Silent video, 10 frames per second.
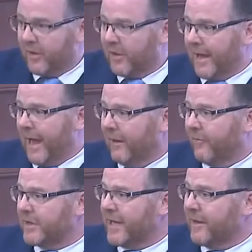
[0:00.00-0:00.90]
the scale
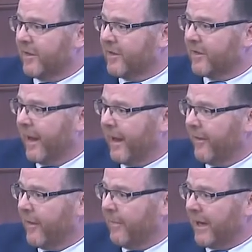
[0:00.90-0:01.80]
of attendance today
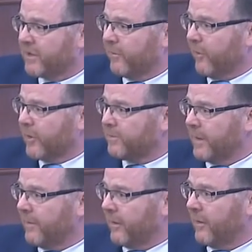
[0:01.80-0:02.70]
and the passion with which
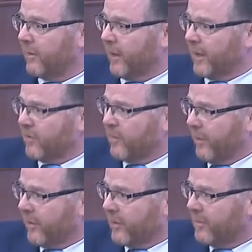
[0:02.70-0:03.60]
colleagues have
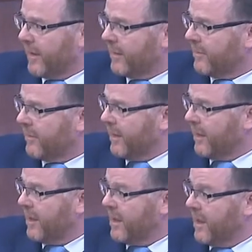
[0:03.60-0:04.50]
spoken speaks to the
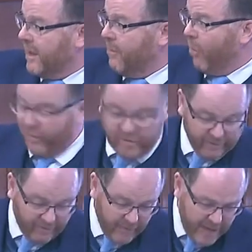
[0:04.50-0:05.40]
importance of